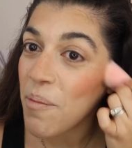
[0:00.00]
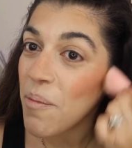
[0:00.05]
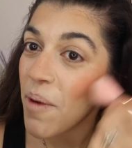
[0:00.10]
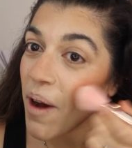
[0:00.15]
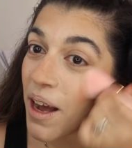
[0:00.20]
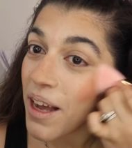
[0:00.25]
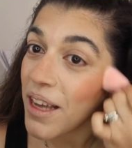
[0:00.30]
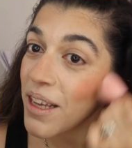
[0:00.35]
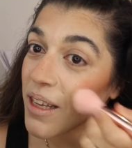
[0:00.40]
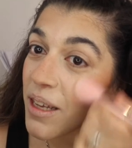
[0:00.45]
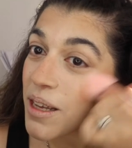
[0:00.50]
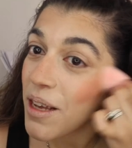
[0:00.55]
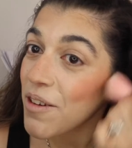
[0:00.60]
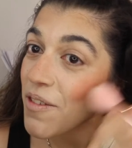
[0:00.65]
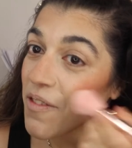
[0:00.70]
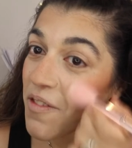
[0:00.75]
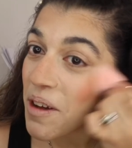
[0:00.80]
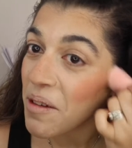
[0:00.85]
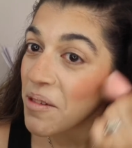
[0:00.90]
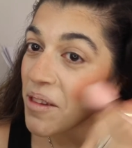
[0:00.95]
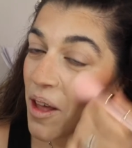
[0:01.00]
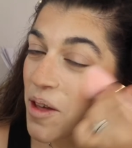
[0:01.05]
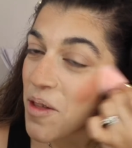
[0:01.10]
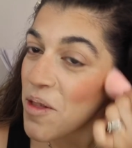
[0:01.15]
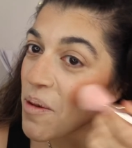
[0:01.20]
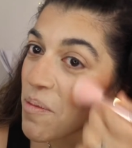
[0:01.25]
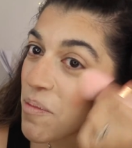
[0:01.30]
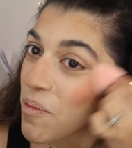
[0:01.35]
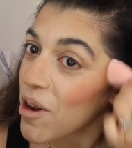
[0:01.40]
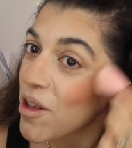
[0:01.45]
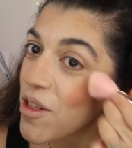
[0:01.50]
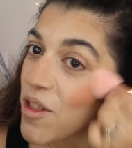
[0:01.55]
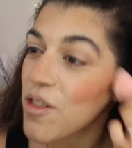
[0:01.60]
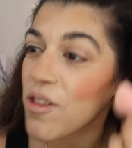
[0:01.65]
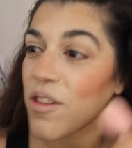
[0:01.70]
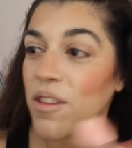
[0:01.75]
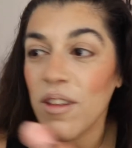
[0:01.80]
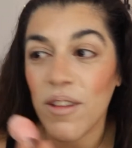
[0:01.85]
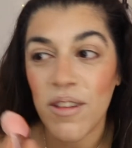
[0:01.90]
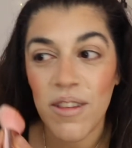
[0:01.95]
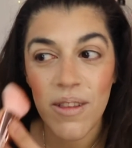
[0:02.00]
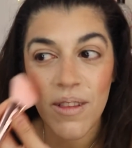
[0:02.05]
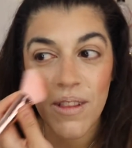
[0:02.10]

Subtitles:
my foundation brush just to